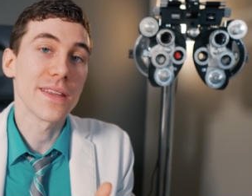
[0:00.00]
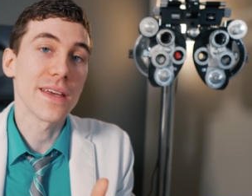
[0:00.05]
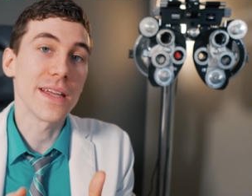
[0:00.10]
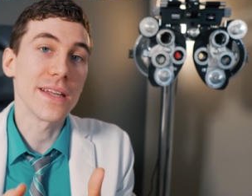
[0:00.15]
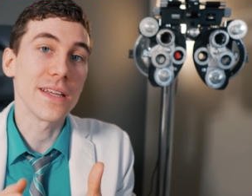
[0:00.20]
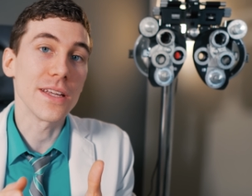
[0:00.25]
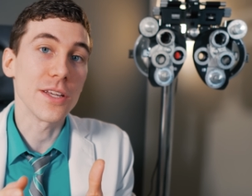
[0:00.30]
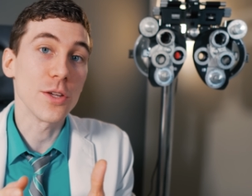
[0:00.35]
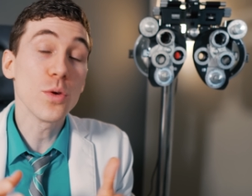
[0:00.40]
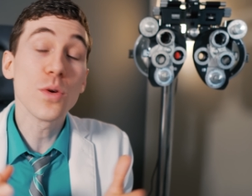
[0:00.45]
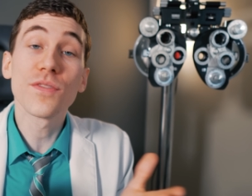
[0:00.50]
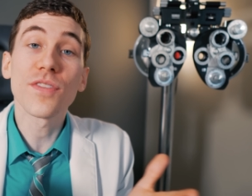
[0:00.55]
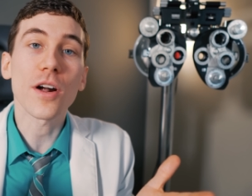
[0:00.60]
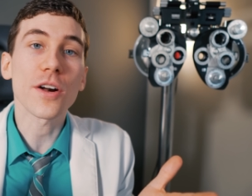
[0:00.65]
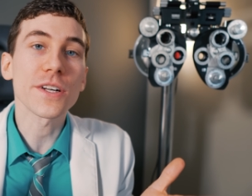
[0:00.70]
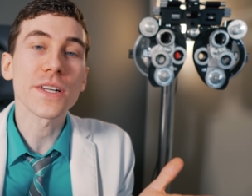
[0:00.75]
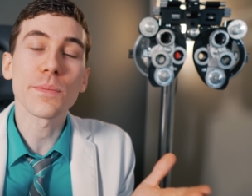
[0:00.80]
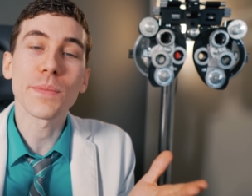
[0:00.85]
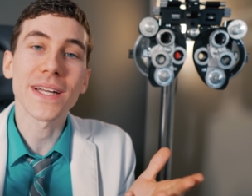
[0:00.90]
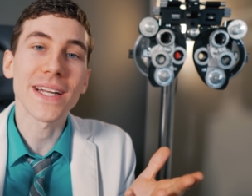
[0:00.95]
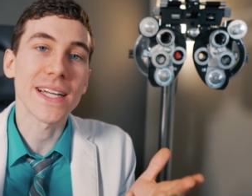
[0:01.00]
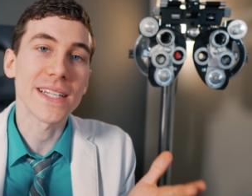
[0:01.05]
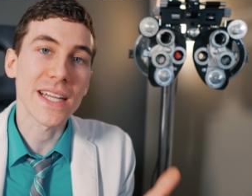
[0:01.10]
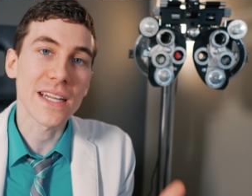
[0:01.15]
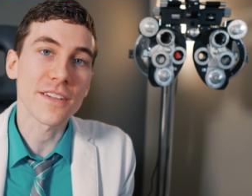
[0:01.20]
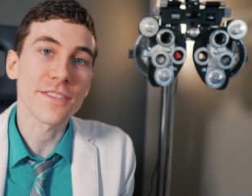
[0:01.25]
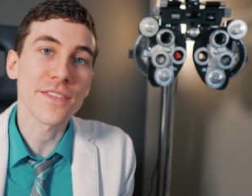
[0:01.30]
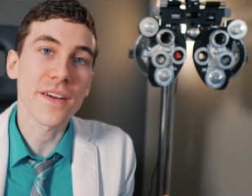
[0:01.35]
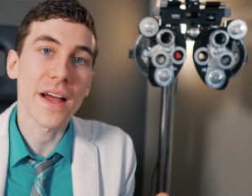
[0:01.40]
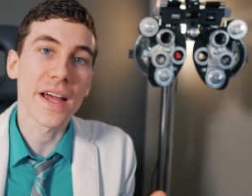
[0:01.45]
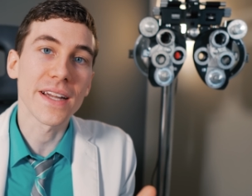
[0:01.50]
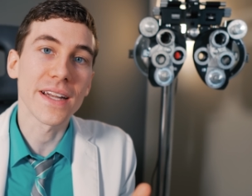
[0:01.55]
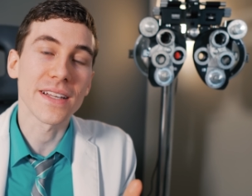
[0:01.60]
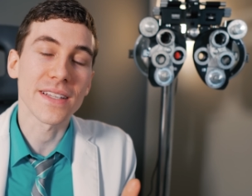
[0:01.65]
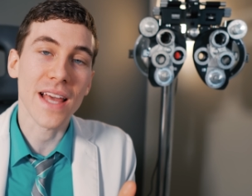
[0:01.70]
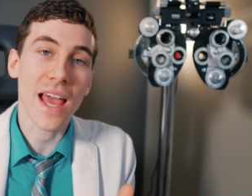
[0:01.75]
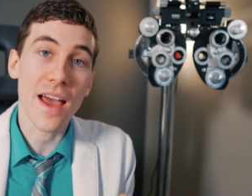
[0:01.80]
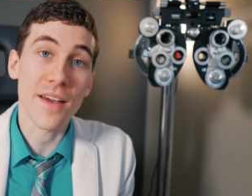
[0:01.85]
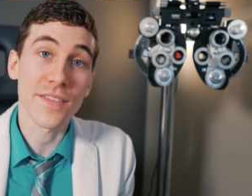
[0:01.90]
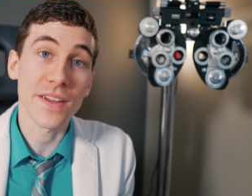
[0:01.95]
then you've already been identified
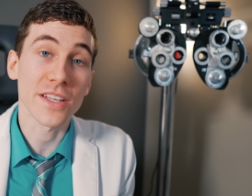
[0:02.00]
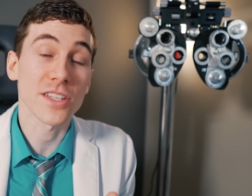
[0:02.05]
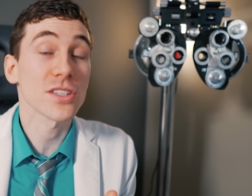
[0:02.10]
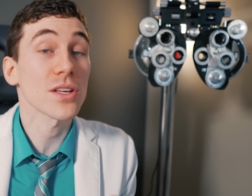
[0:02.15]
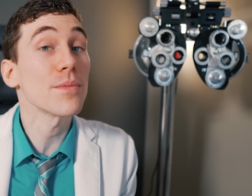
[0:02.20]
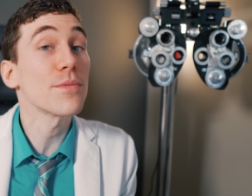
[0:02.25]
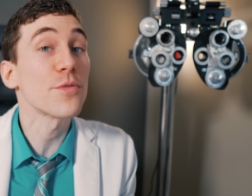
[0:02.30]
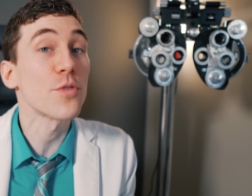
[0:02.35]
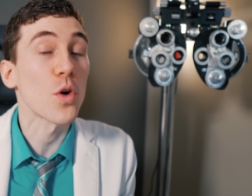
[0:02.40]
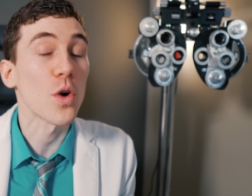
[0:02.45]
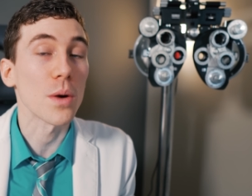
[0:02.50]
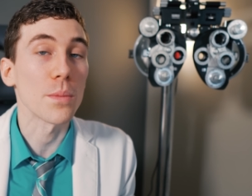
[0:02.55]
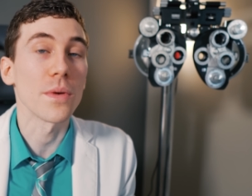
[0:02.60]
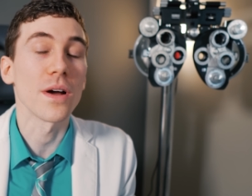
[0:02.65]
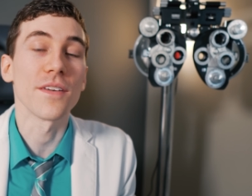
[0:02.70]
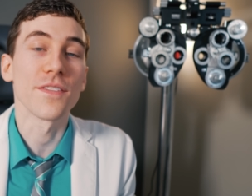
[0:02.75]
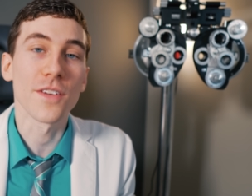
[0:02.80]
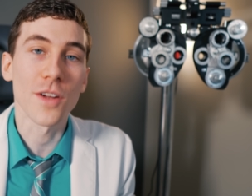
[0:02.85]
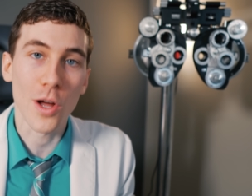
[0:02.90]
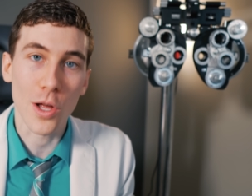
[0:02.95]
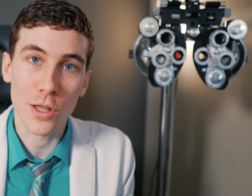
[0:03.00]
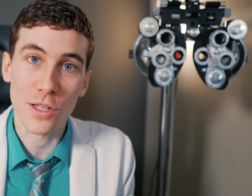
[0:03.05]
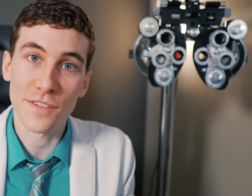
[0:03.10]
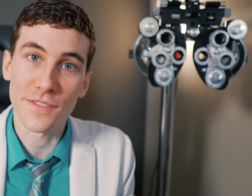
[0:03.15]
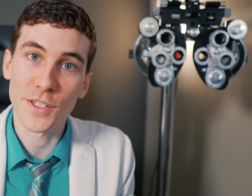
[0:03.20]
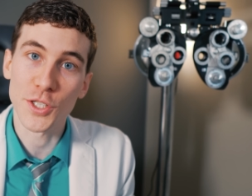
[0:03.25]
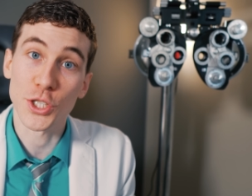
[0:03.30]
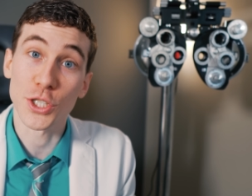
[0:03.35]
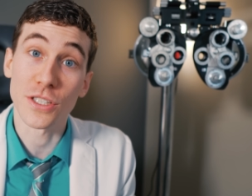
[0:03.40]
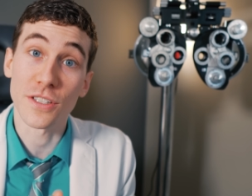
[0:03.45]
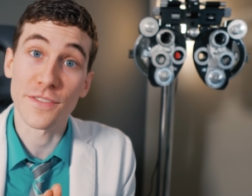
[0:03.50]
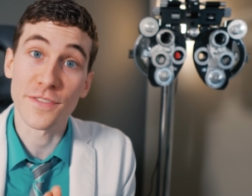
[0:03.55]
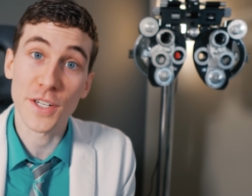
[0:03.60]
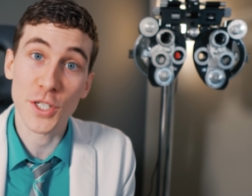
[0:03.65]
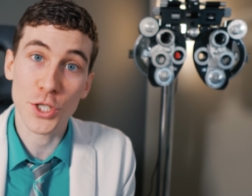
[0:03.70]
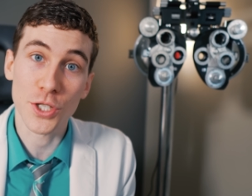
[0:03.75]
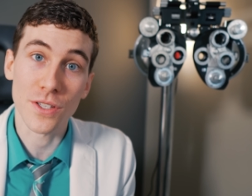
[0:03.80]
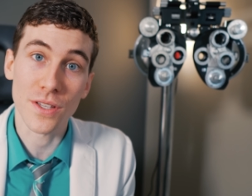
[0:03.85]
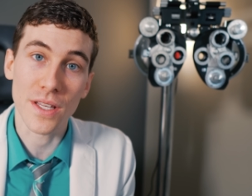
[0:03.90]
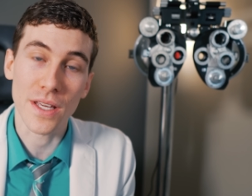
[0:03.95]
as having some form of color vision
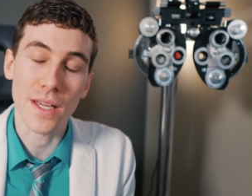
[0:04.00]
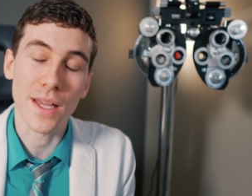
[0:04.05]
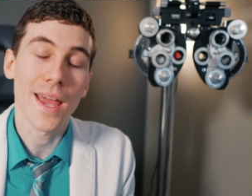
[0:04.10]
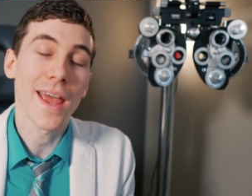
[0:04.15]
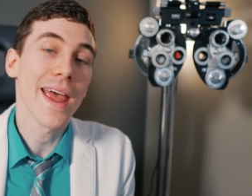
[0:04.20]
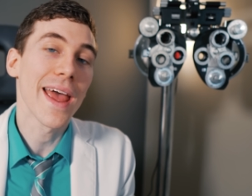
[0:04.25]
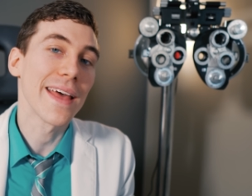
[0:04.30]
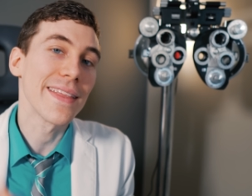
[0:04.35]
deficiency.